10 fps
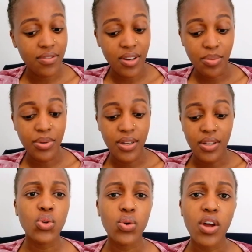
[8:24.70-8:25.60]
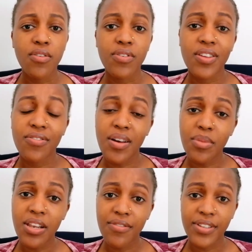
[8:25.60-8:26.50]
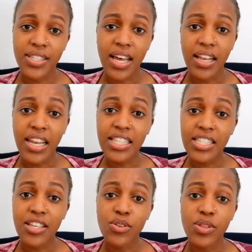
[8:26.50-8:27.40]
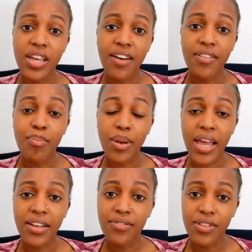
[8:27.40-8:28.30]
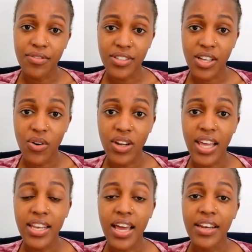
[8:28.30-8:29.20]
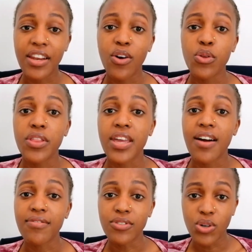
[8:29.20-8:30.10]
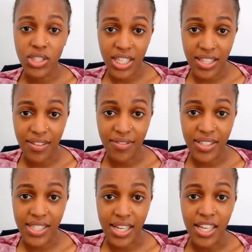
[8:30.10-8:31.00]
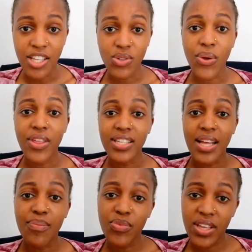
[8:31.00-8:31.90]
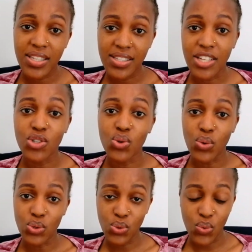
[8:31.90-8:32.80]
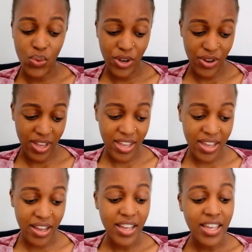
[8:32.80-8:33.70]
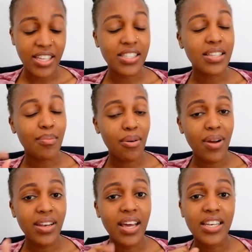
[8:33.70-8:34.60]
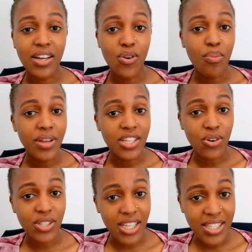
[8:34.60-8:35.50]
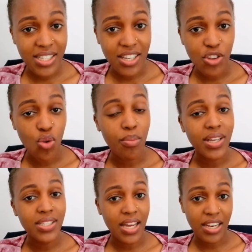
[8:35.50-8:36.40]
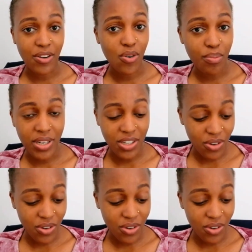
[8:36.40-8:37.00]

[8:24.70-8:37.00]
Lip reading: Don't give up. So now for the family visa, let's say they have applied for the visa online and now they have gotten the visa. So now there's some things that you should do when you're here. Is number one, undergo medical test. You must undergo